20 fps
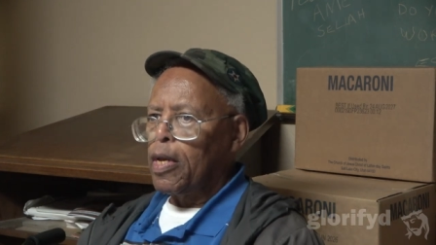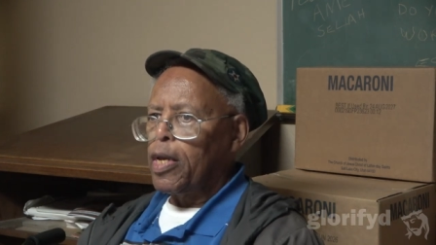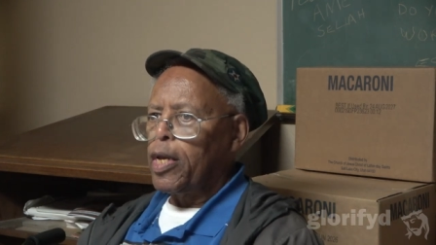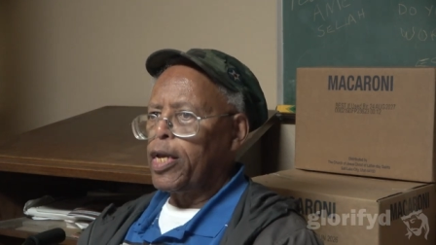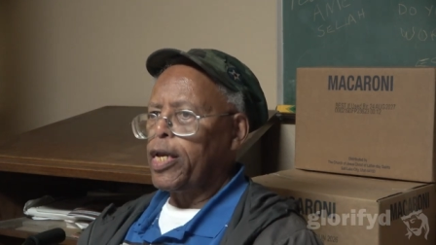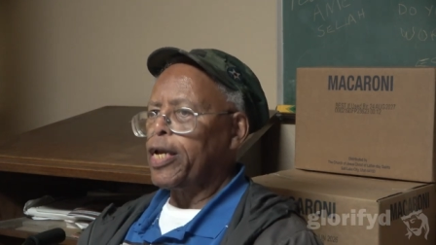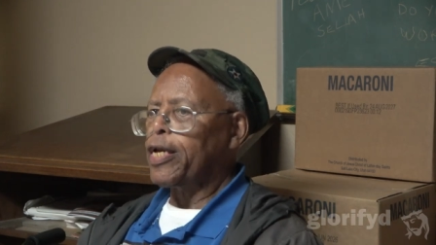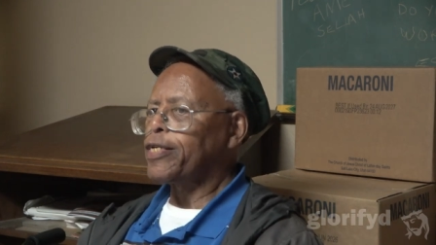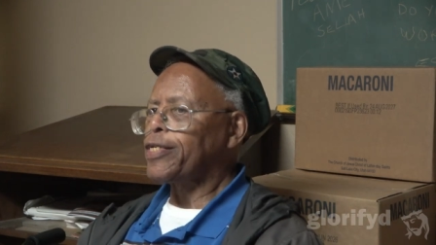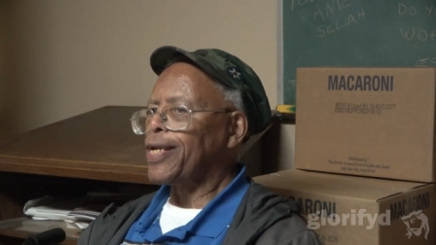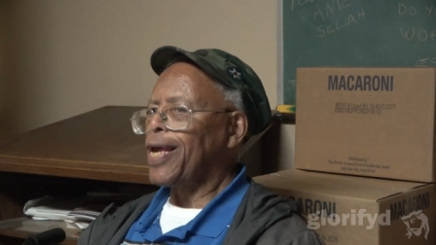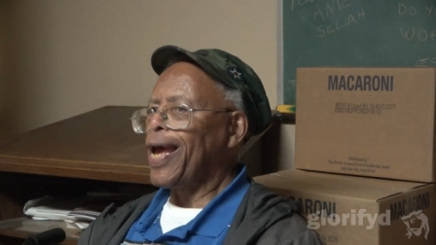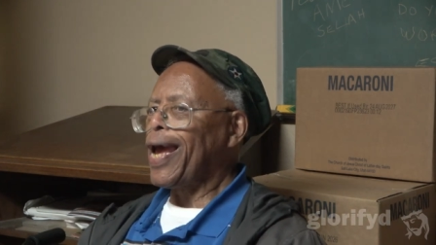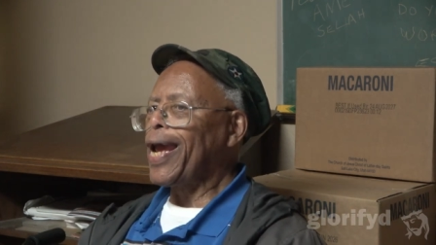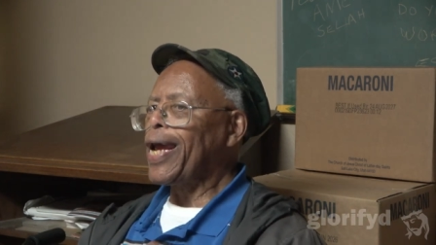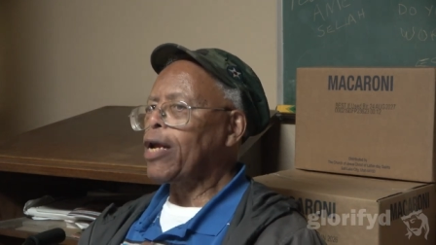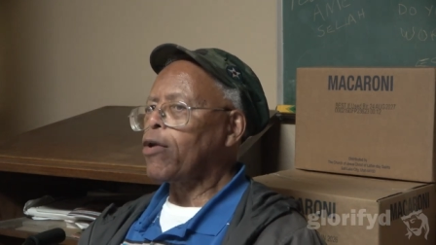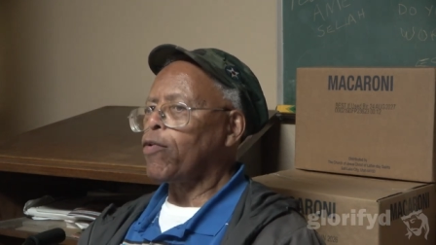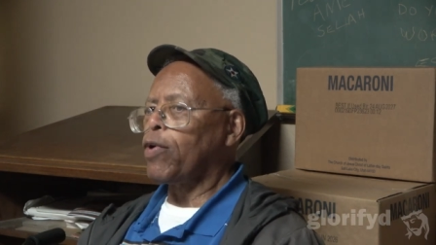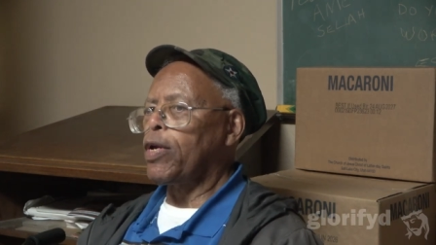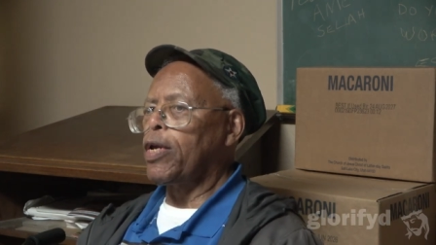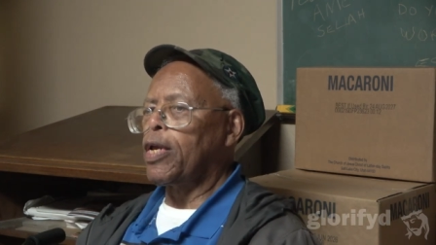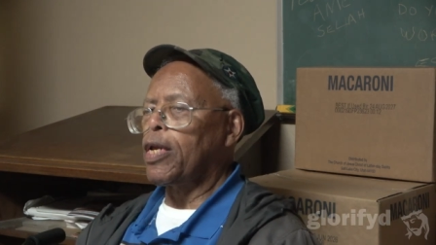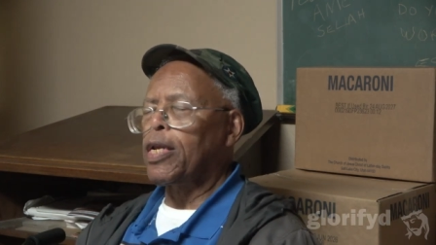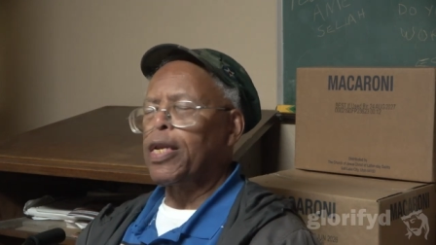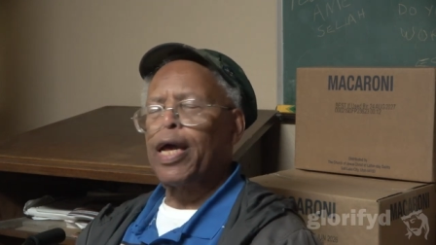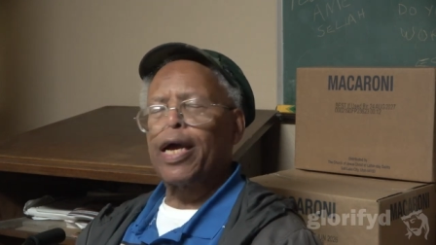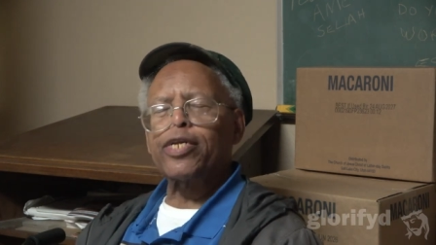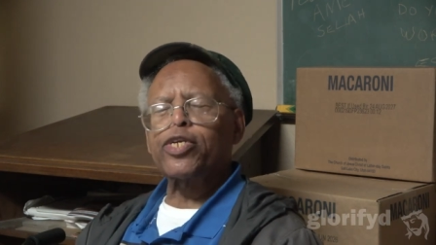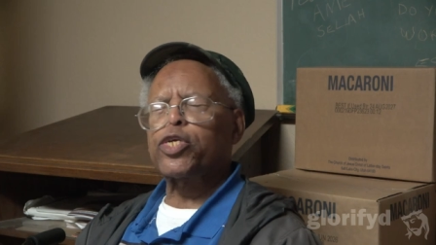He is angry,
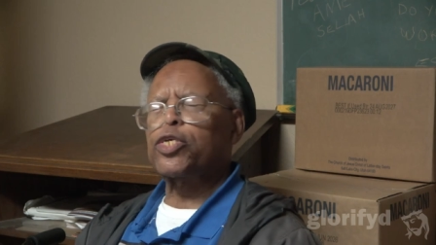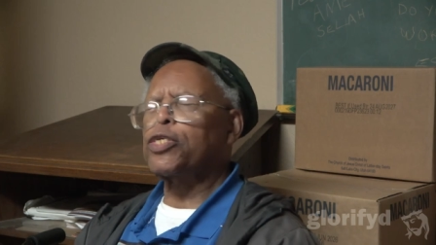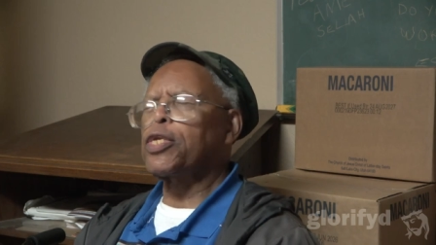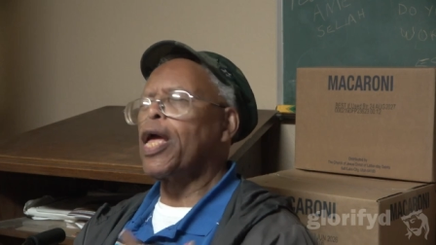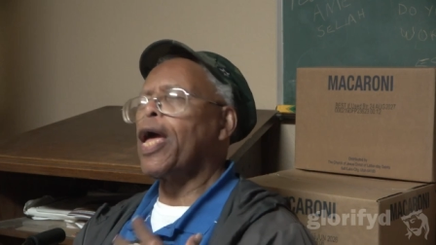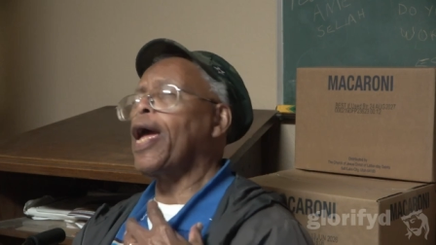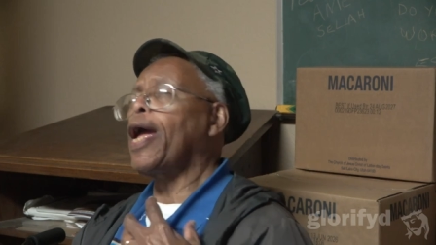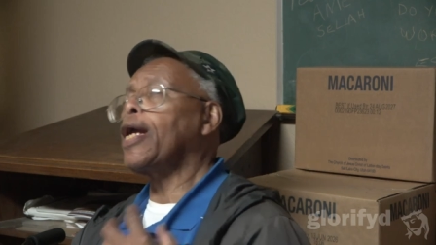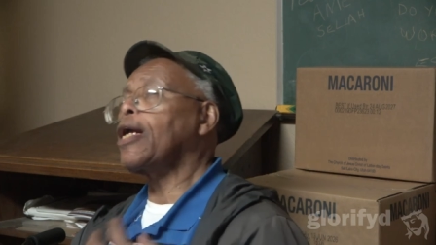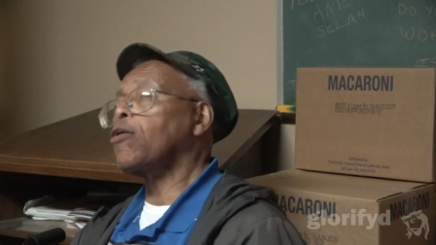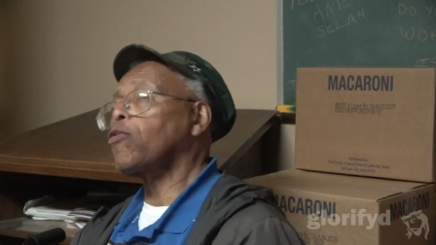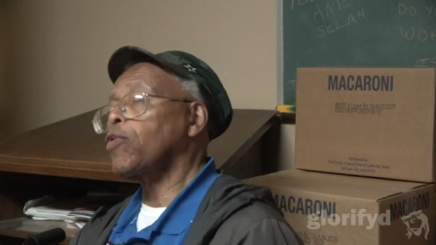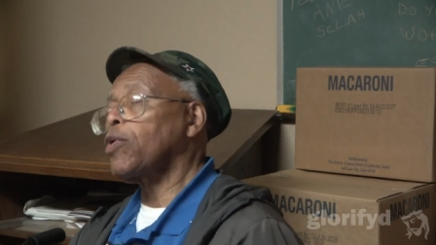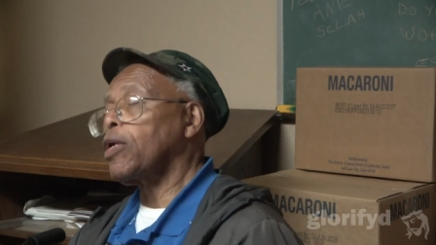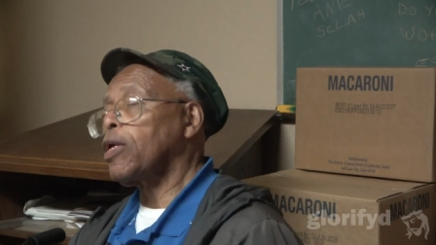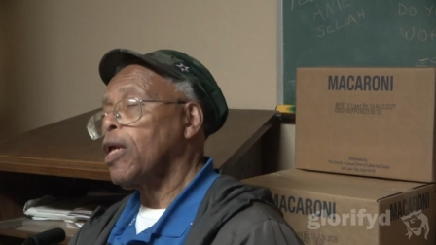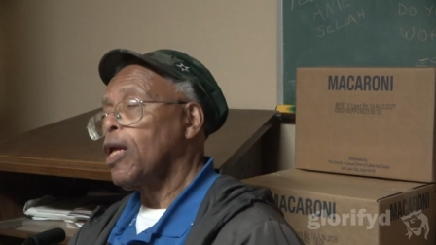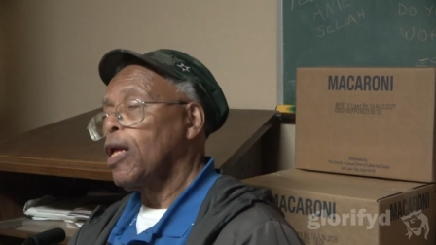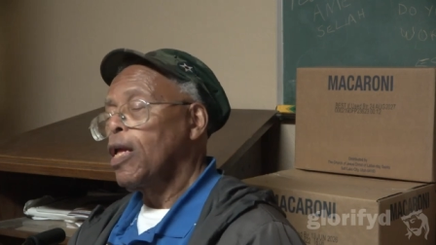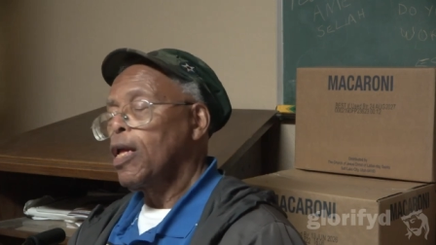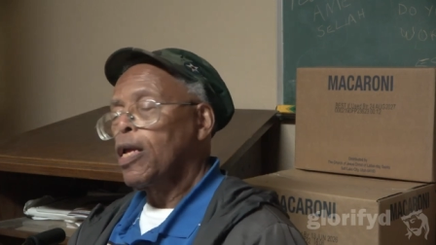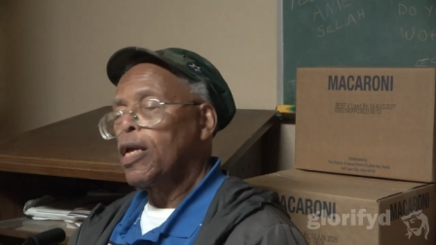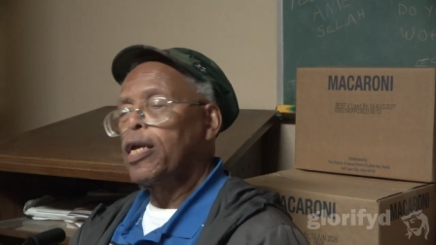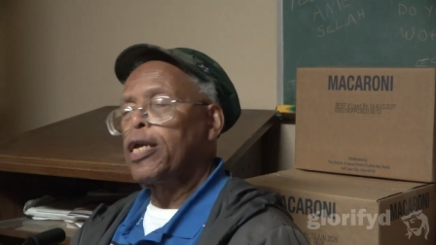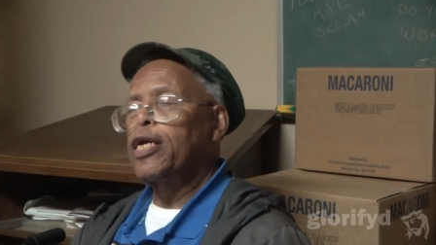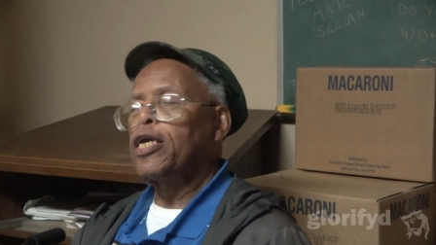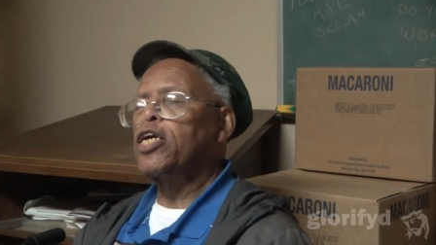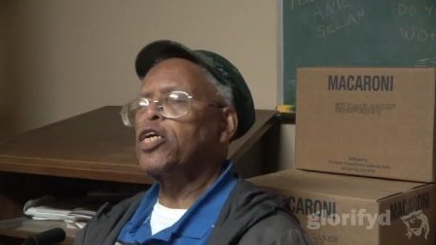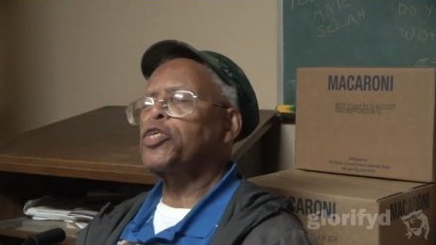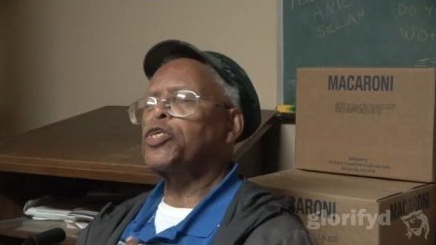not just angry,
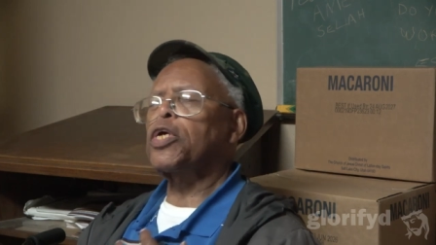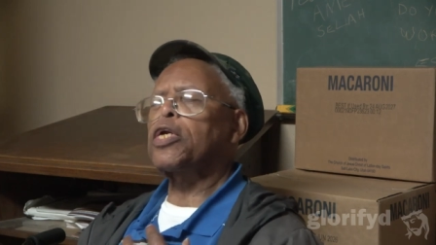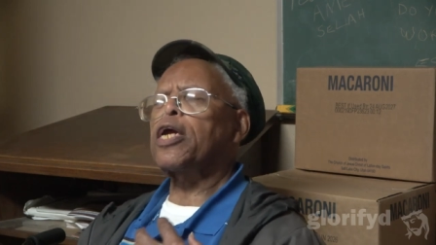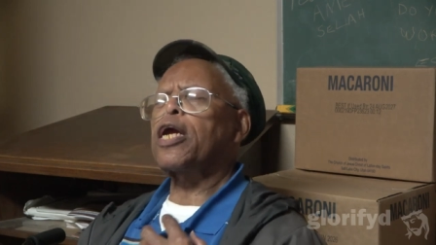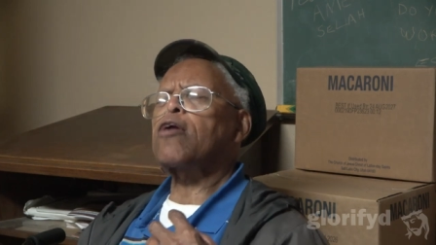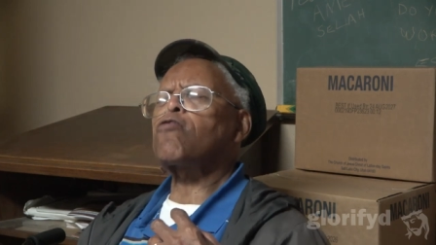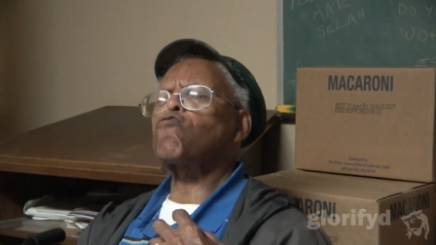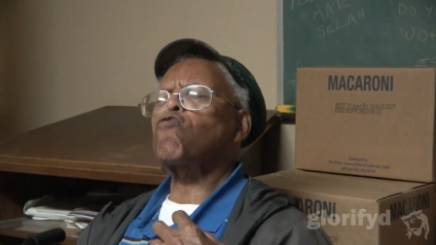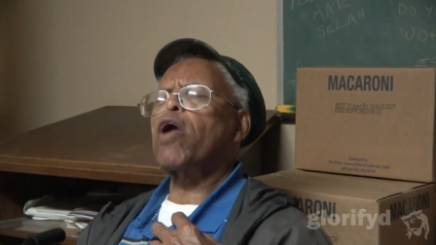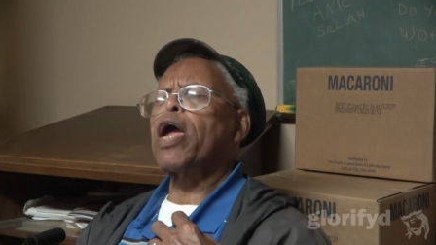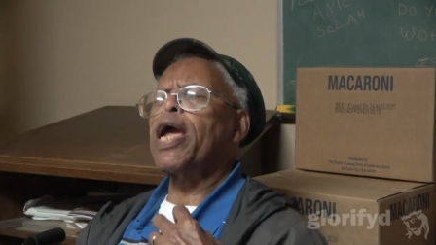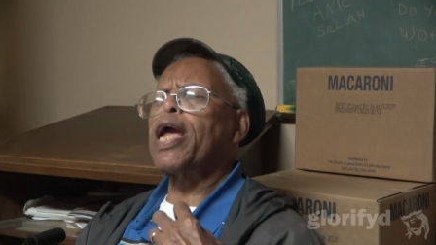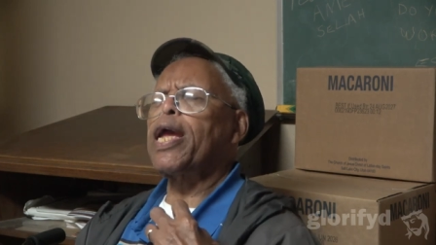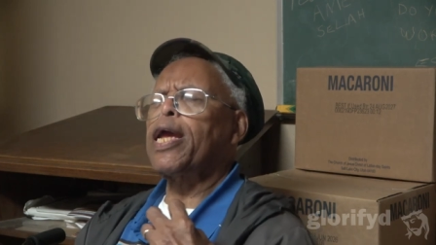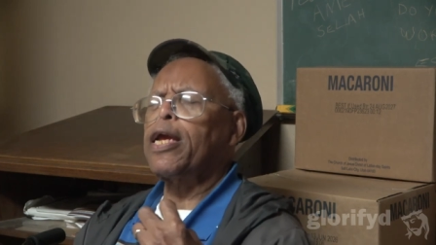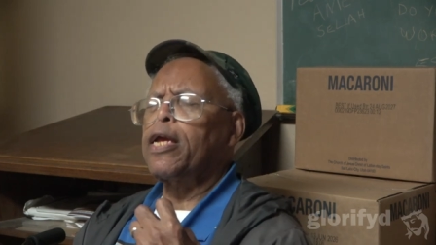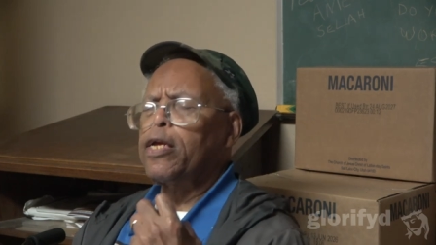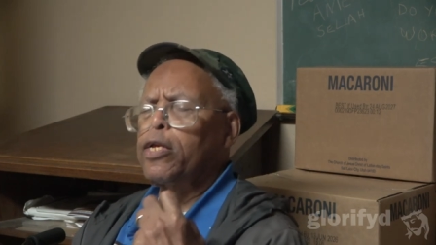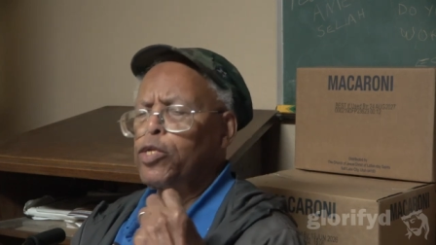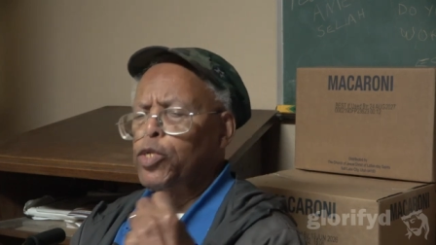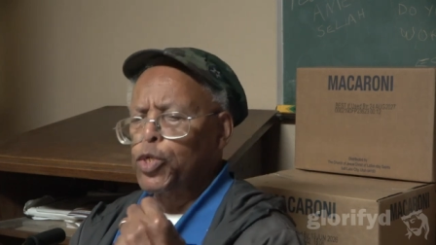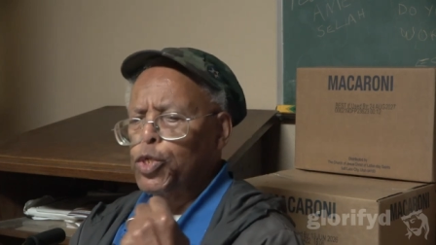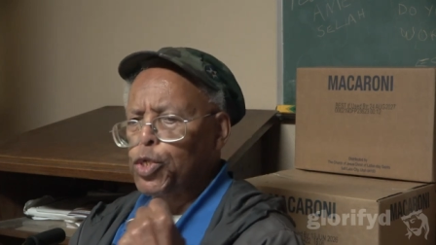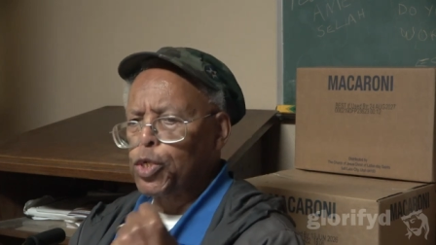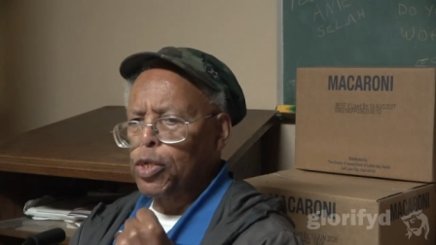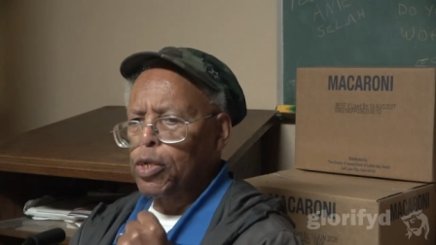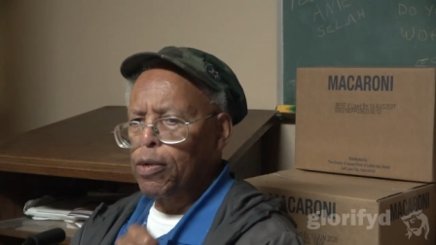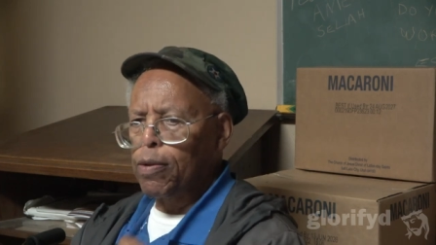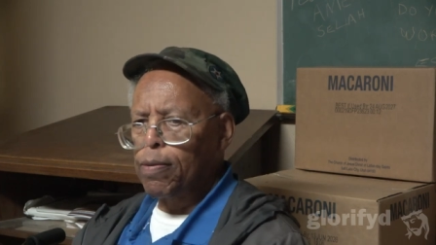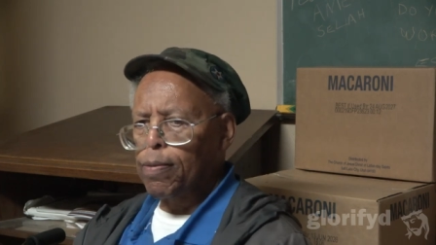he is in a
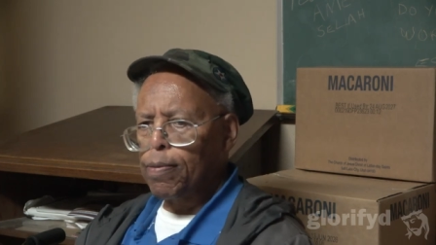rage.